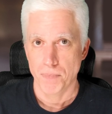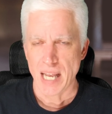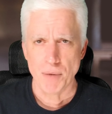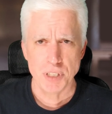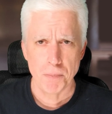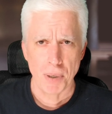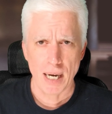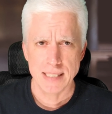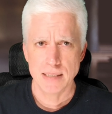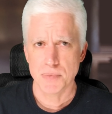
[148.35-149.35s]
How is it
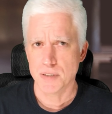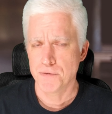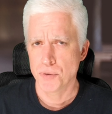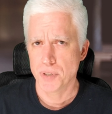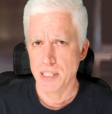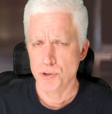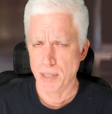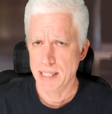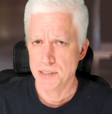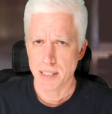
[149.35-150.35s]
possible for the
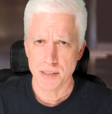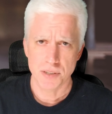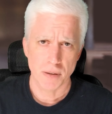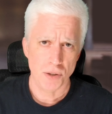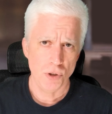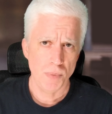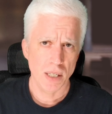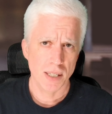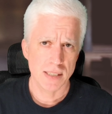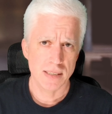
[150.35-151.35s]
translators of the New
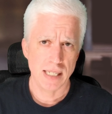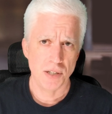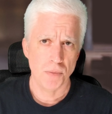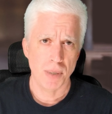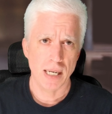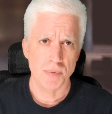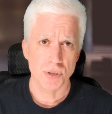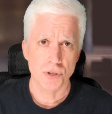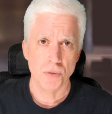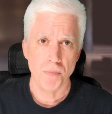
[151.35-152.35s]
American Standard
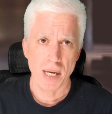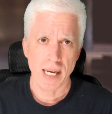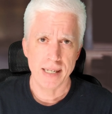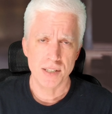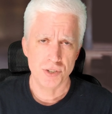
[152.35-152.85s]
Bible to make